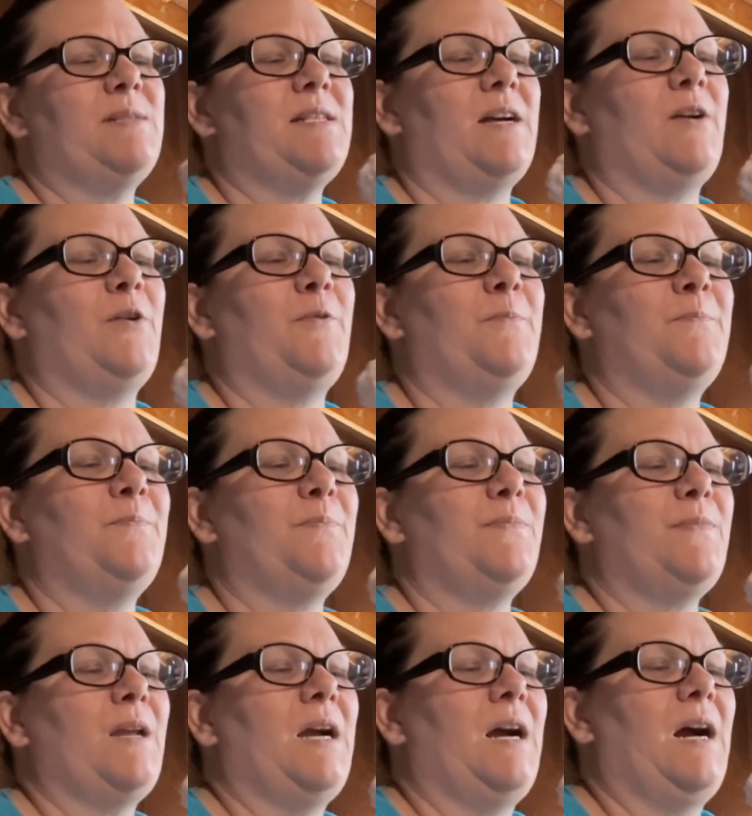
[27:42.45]
So
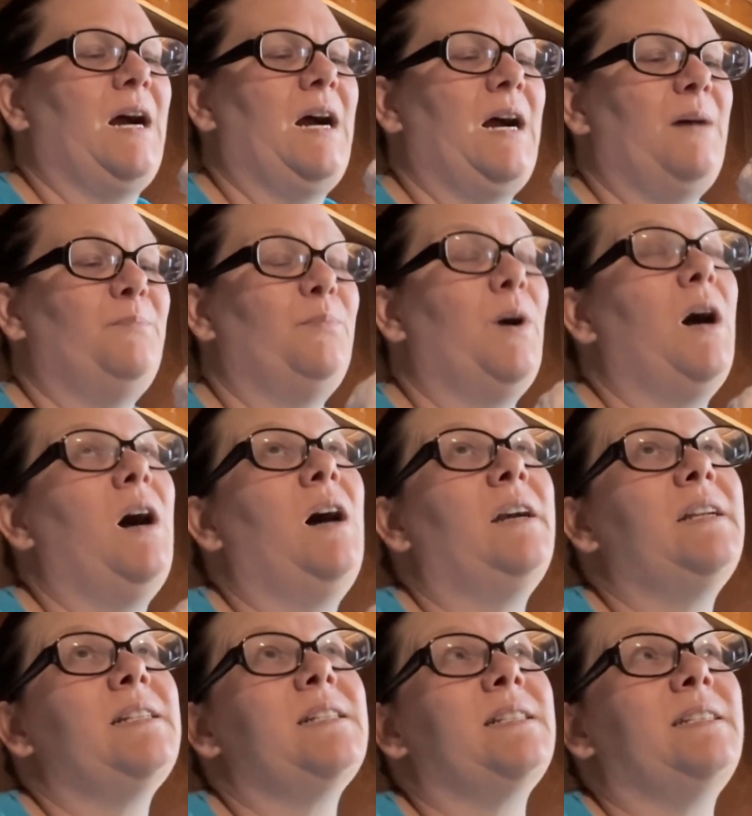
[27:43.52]
I
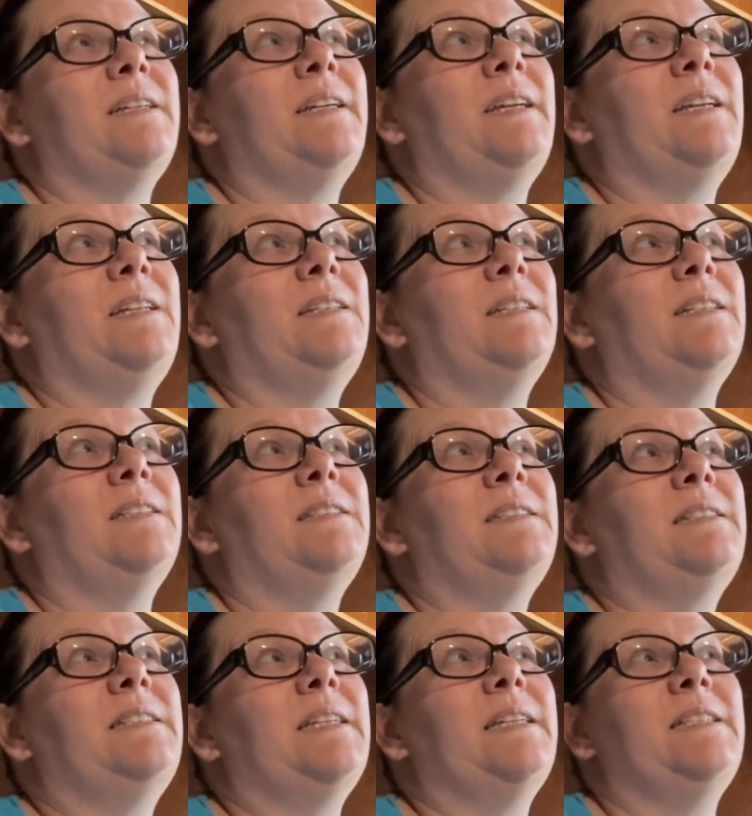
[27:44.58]
honestly
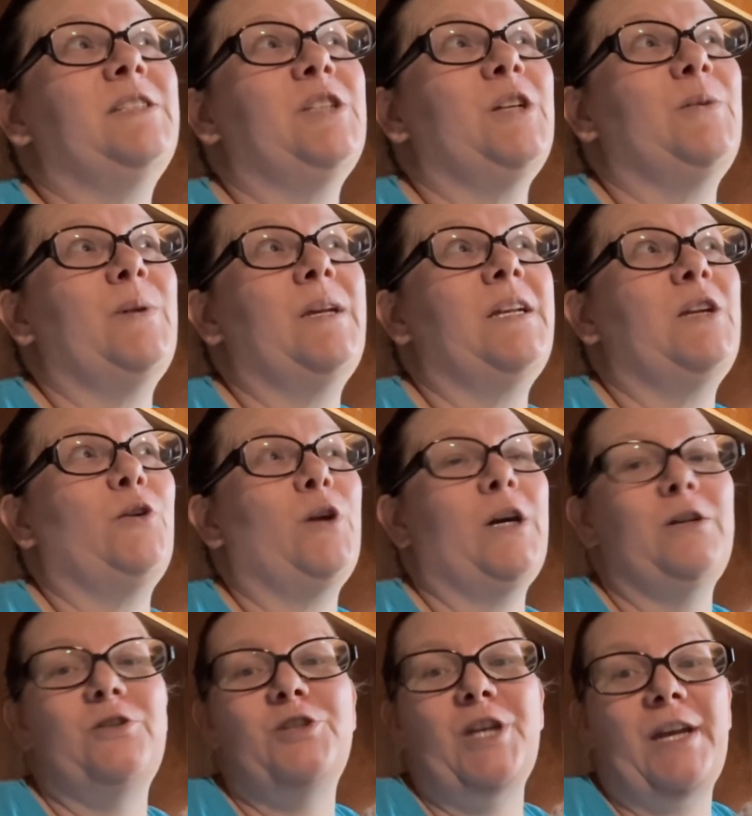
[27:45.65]
didn't do any
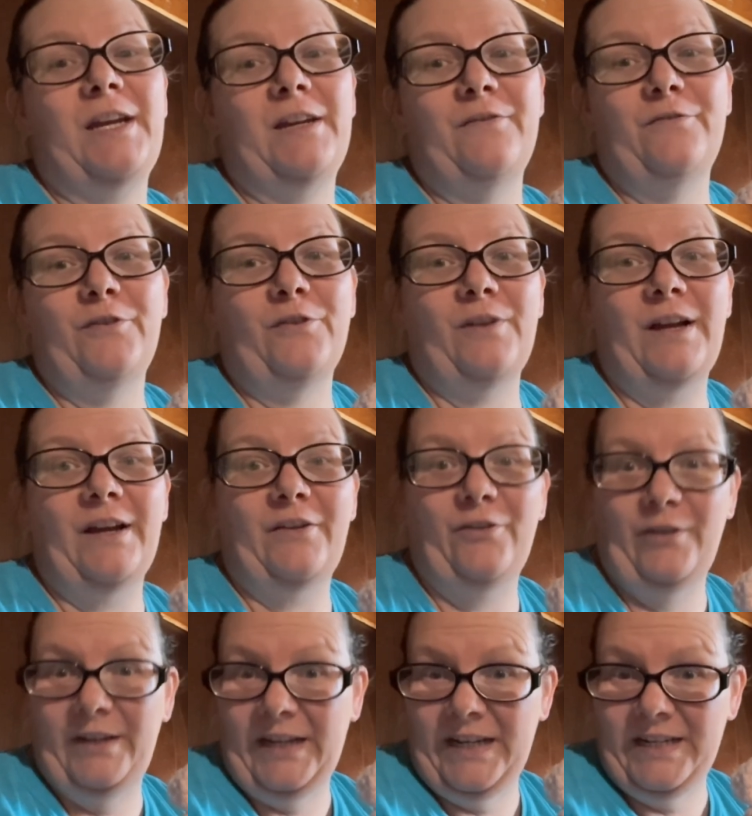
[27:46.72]
crocheting for like
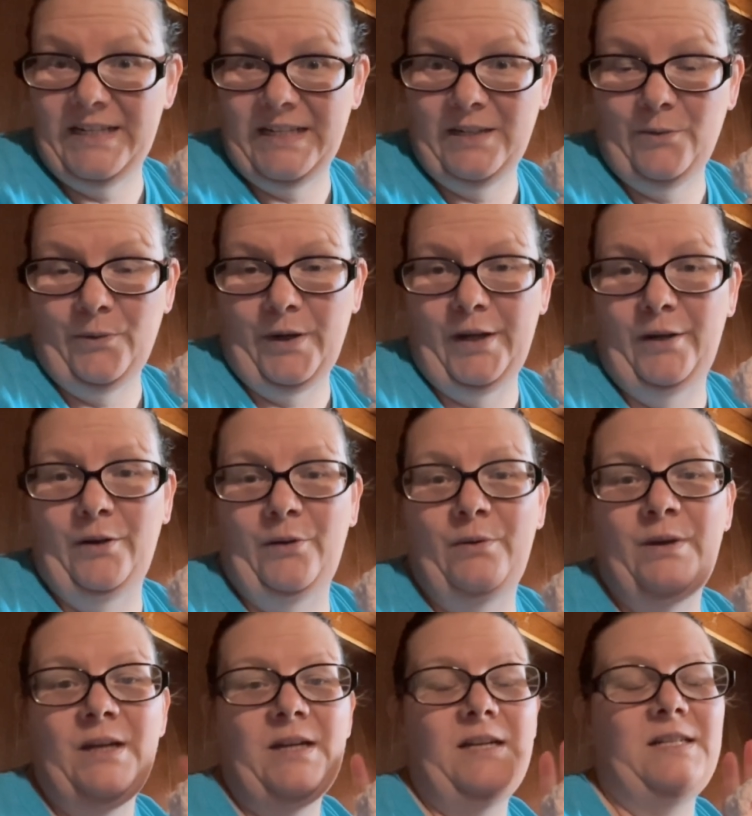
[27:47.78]
3 days in a row,
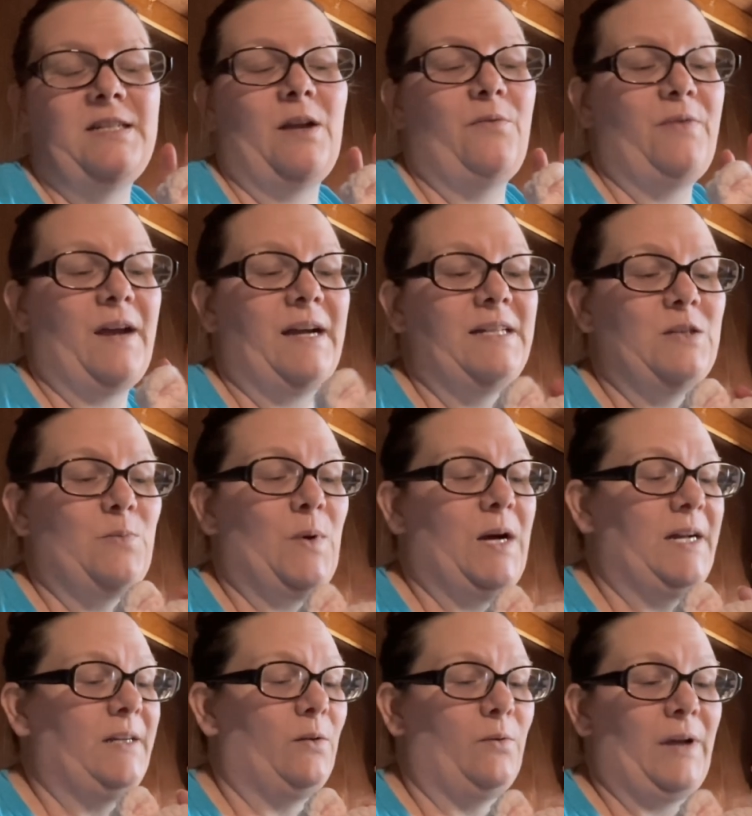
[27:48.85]
so that's
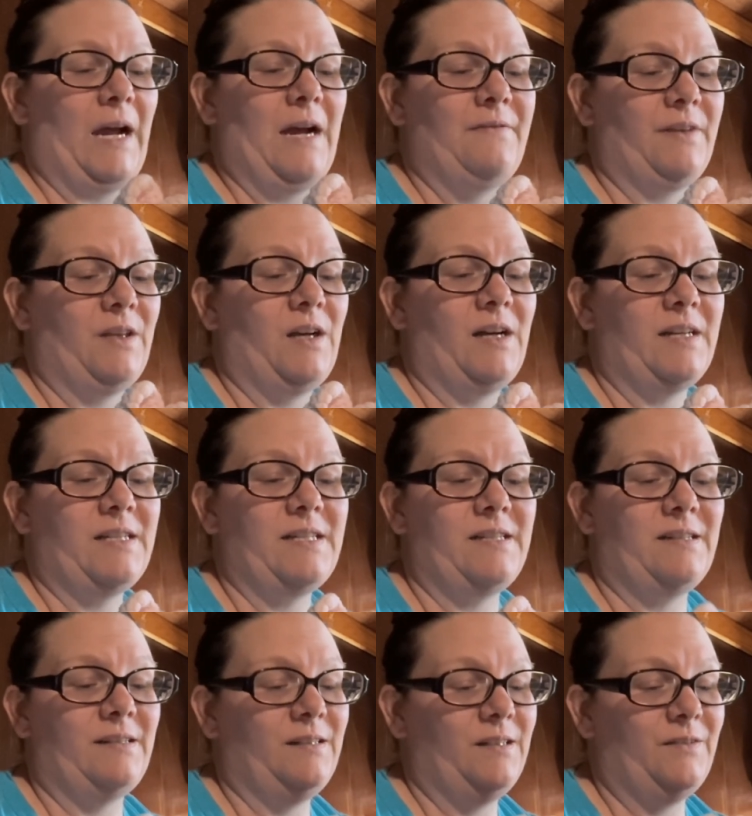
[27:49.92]
why I don't have a lot of
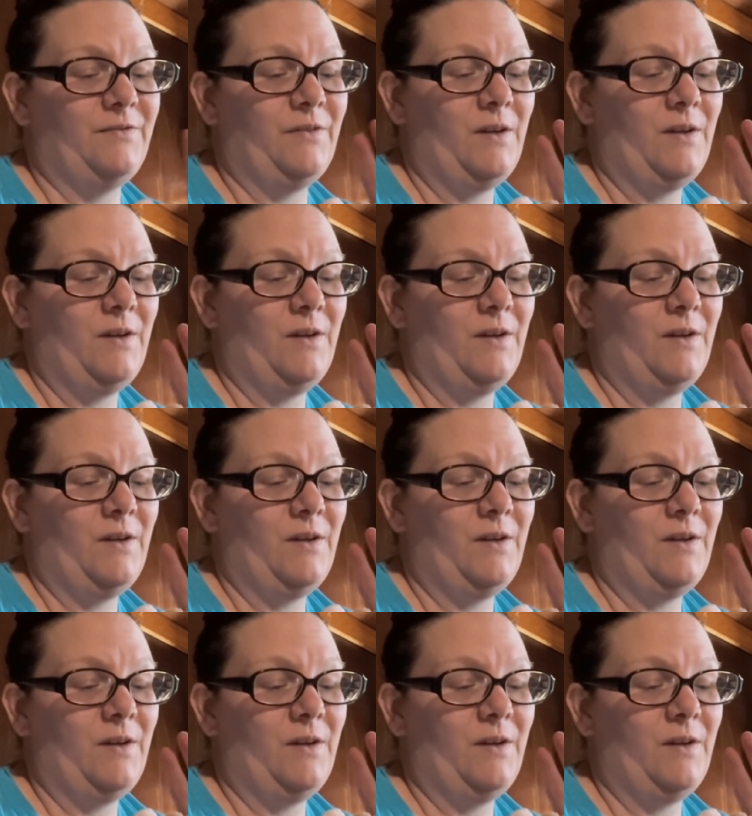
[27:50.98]
stuff.